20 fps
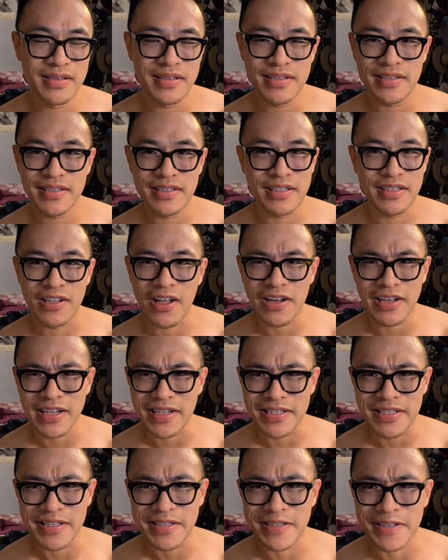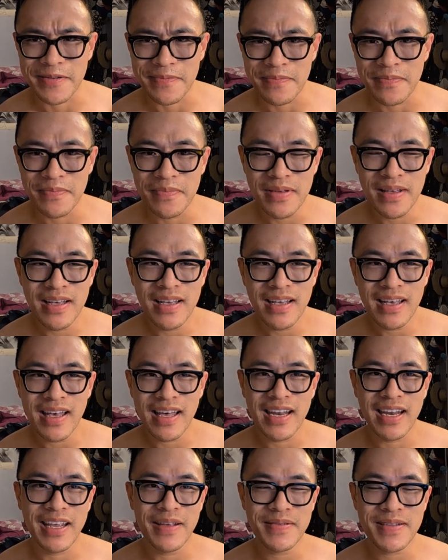login system,
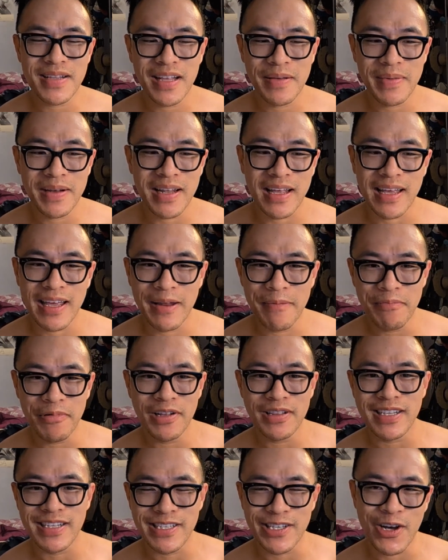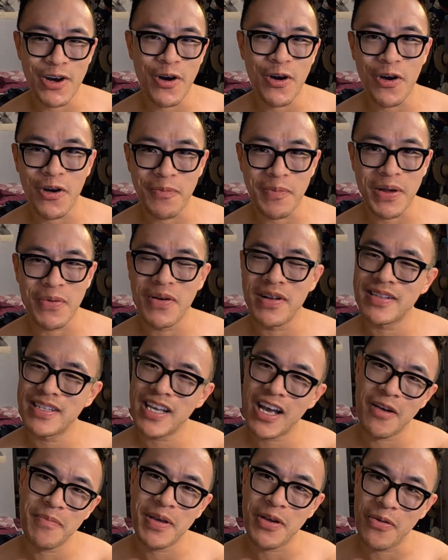and it keeps telling me like input this code, but it won't
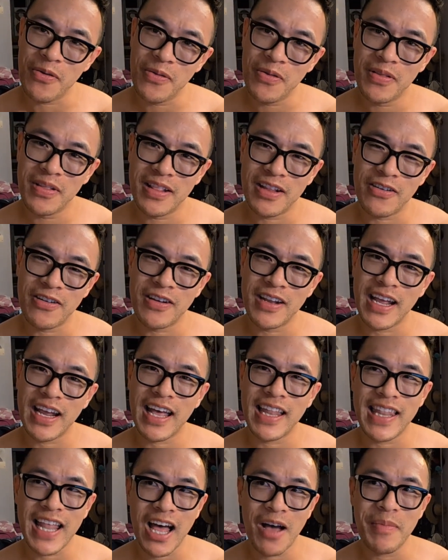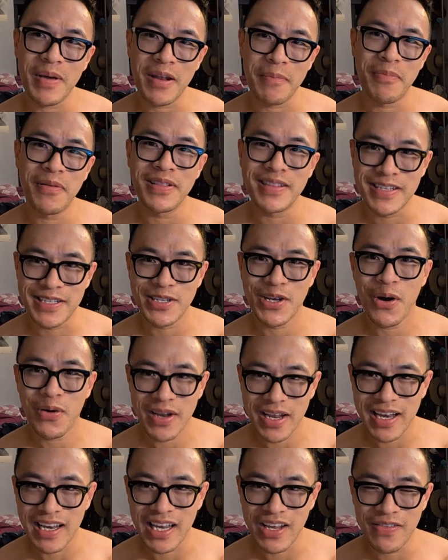tell me or like allow me to put this code
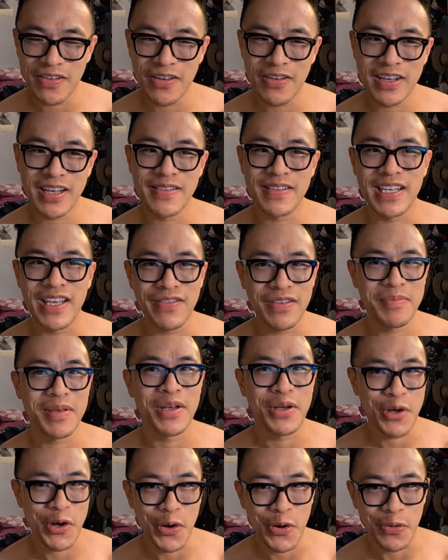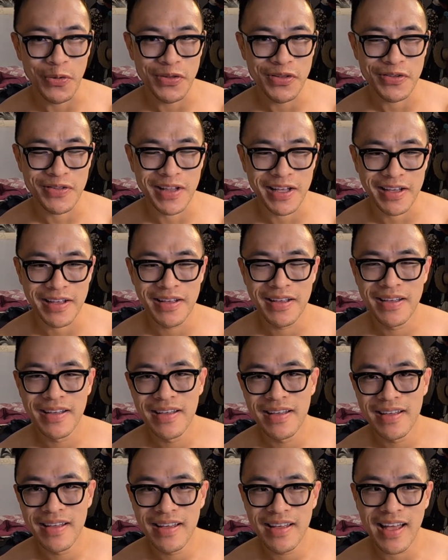in, even though it keeps giving me a code. So like
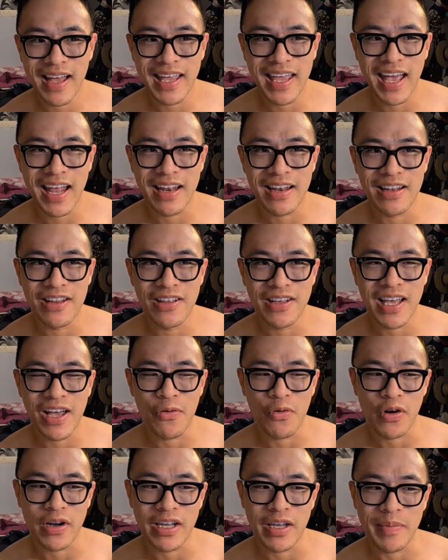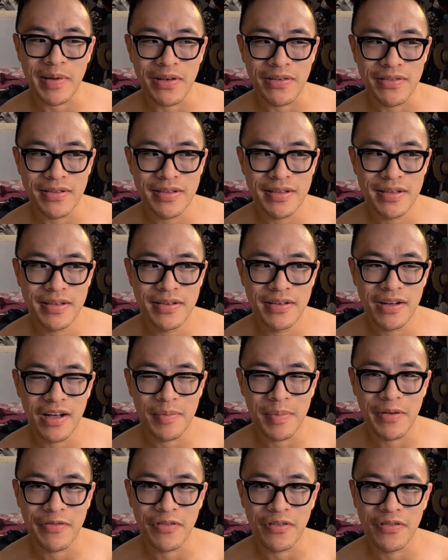I can't look at work emails
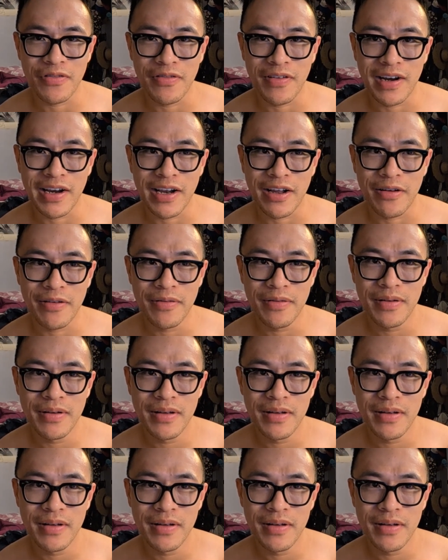on my phone right now.